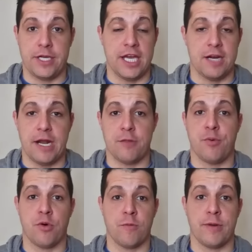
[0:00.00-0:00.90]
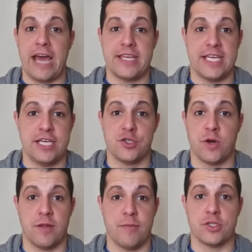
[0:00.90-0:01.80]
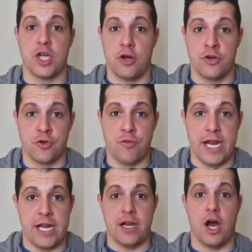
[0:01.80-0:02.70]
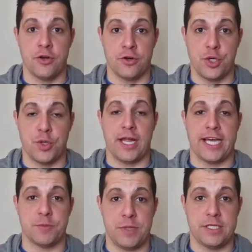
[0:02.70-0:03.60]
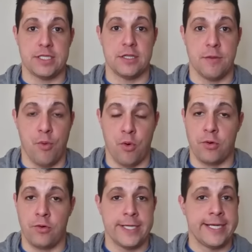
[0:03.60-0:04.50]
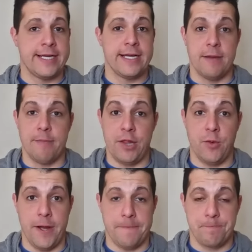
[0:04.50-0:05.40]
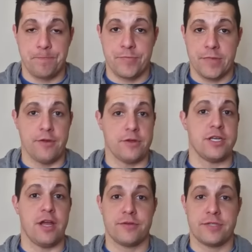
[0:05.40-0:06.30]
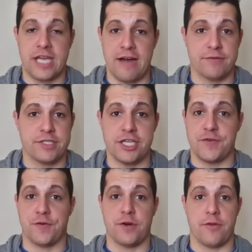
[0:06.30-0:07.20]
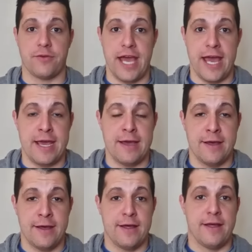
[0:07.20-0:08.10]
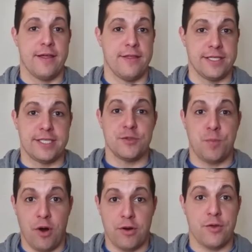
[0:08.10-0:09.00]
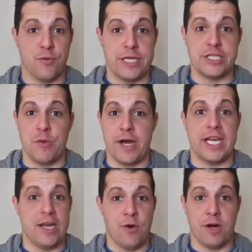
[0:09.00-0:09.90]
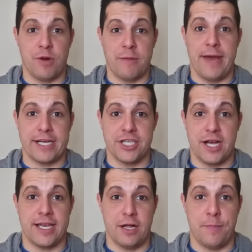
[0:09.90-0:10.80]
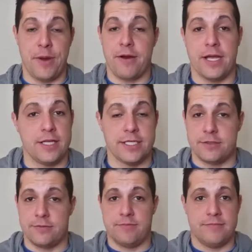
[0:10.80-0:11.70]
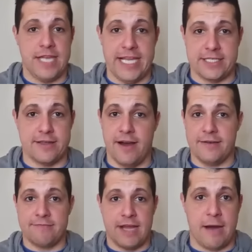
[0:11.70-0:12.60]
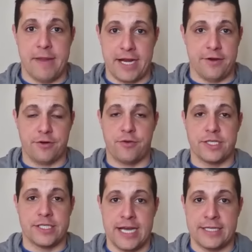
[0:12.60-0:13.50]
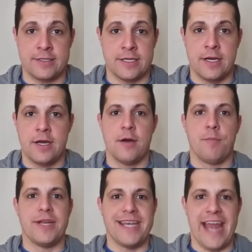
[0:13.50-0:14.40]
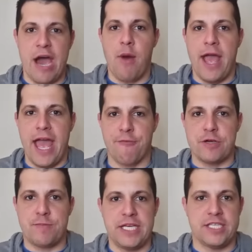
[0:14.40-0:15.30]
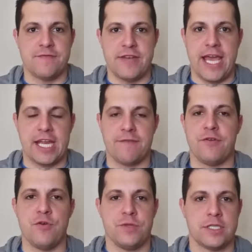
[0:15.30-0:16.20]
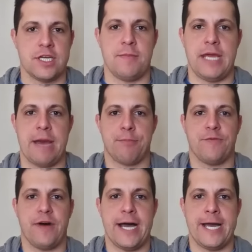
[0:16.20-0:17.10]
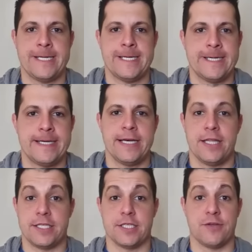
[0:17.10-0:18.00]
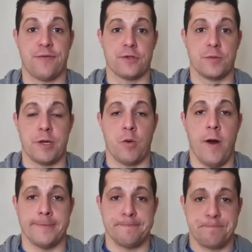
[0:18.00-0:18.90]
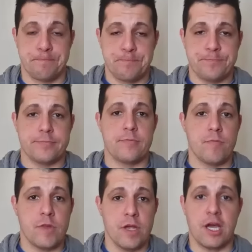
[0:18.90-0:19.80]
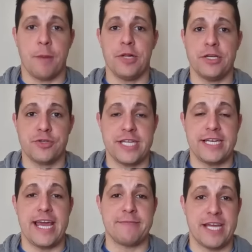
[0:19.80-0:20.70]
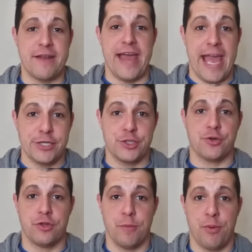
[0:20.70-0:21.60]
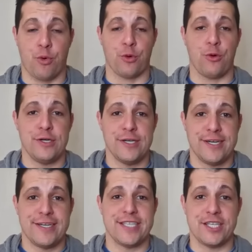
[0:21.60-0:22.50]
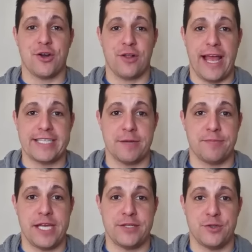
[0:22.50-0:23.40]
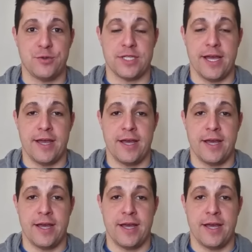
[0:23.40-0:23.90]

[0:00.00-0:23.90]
can get him out of the portal, but I think he is one of the most underrated, underutilized pieces in the portal. By the way, there's another conversation for another day. This is part of the reason why you didn't want to bring back John Calipari. And listen, it's done. I'm not here to criticize, but now every piece of negative news is going to be amplified. This is the first big one. A couple interesting names that have entered the portal since our last update Tuesday.